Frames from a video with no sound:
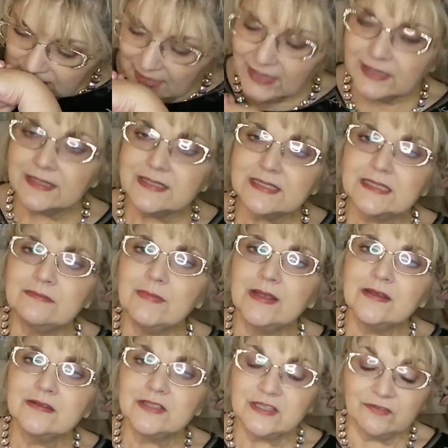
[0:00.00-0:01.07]
And it
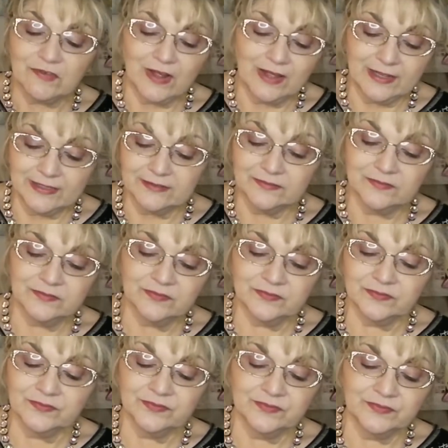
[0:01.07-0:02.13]
smells divine.
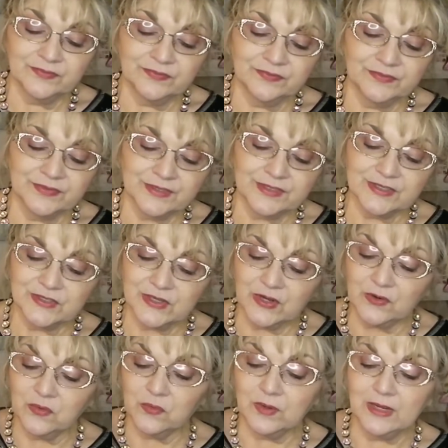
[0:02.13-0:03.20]

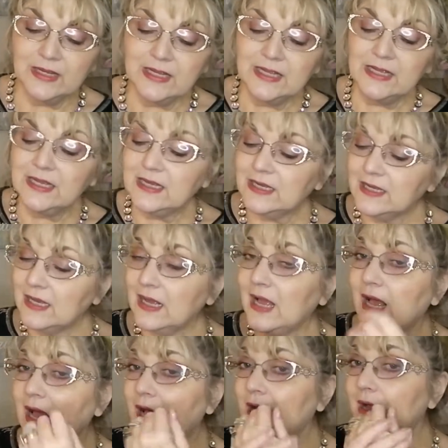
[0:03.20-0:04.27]
So uh,
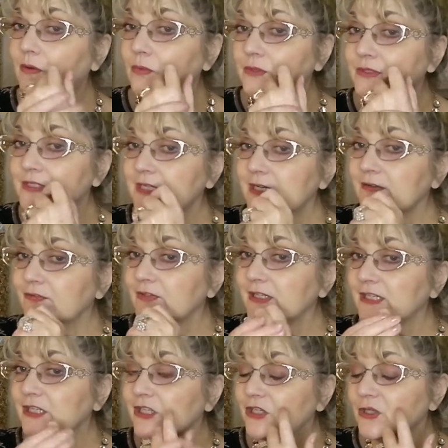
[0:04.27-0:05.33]
I will
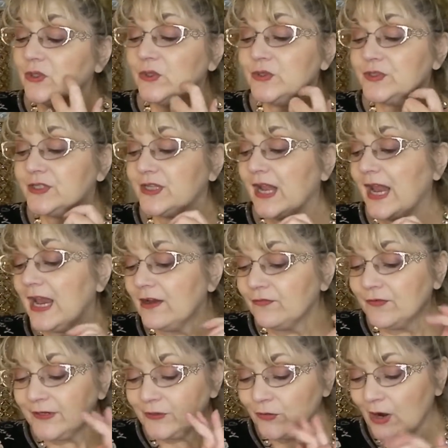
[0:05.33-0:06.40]
definitely use
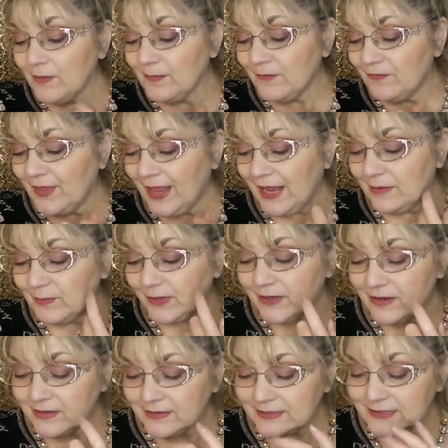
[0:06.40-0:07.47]
every drop of that
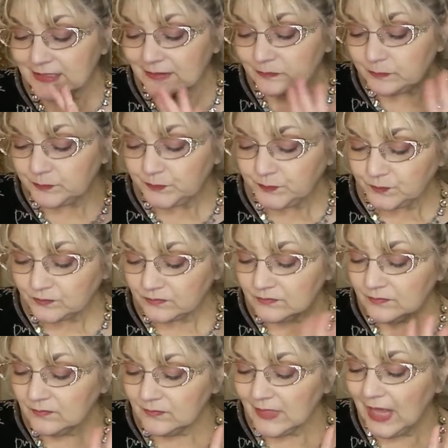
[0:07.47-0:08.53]
because um,
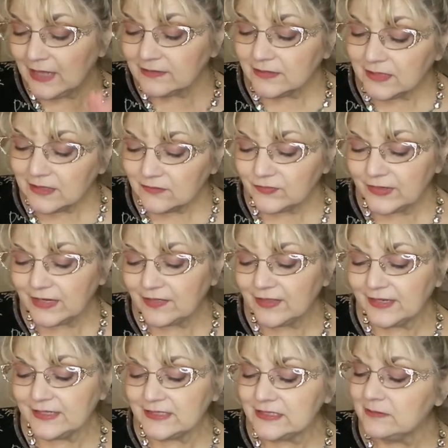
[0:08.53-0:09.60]
I love
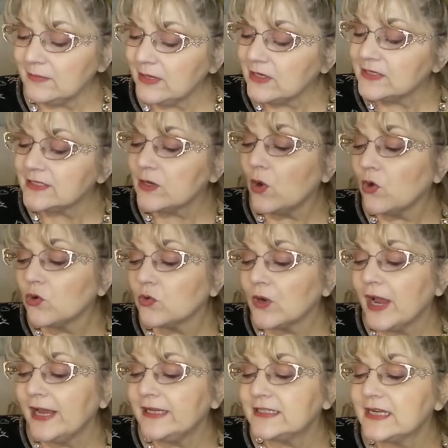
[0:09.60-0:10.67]
anything that smells
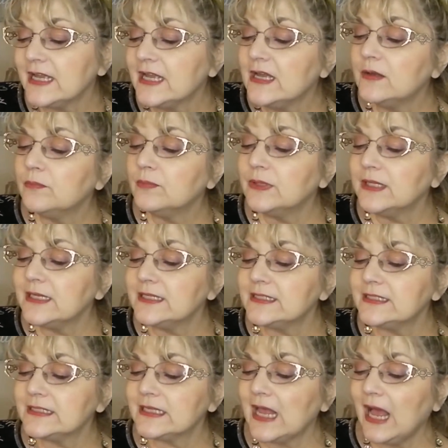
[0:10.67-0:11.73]
great.
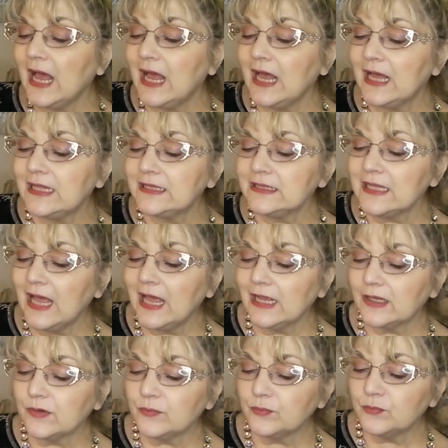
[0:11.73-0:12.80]
Plus, I
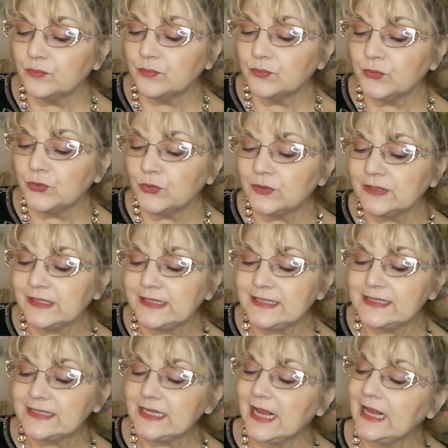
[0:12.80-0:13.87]
like
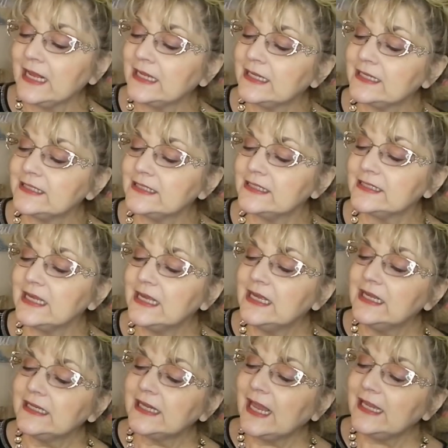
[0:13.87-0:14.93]
Purlisse. And this is
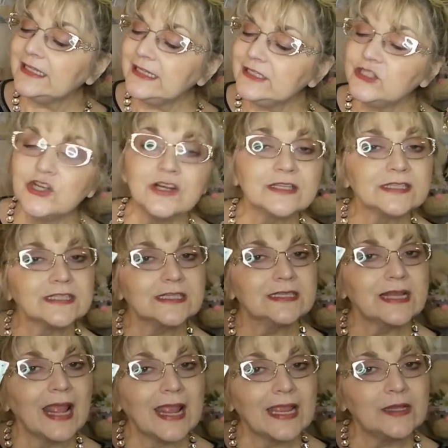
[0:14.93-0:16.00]
Kandee
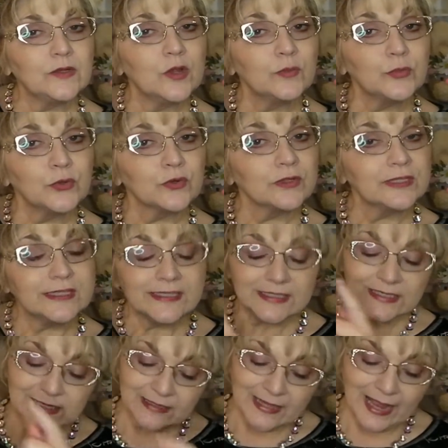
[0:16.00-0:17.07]
Johnson and Purlisse
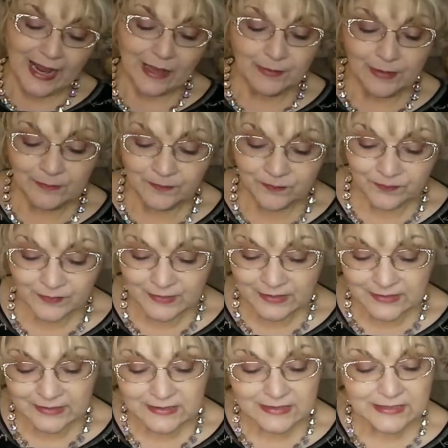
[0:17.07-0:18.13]
collab.
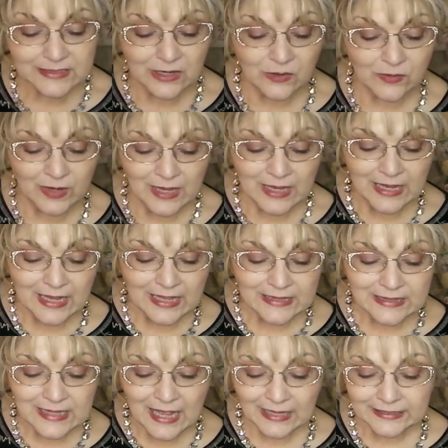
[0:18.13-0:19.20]
So,
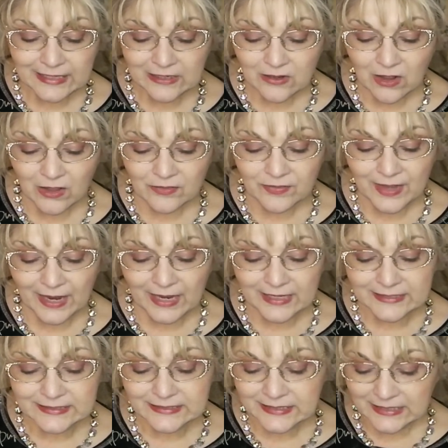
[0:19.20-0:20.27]
liking on
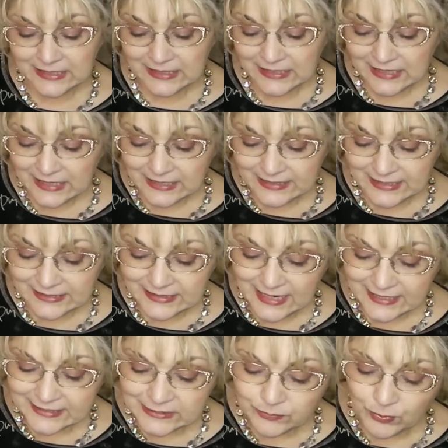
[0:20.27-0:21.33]
that. The
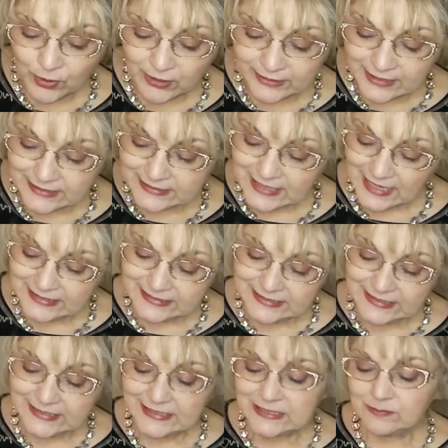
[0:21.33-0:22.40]
next product I
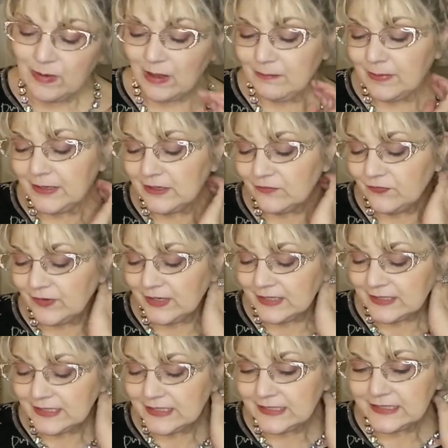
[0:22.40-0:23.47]
see is by Benefit.
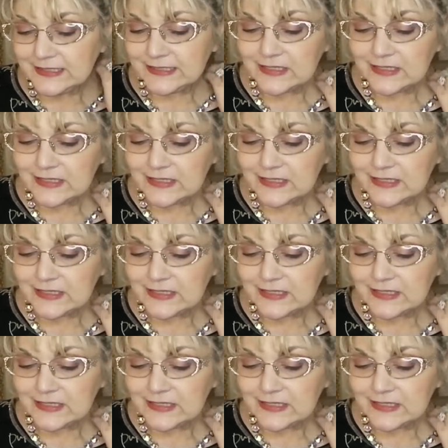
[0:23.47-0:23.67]
It is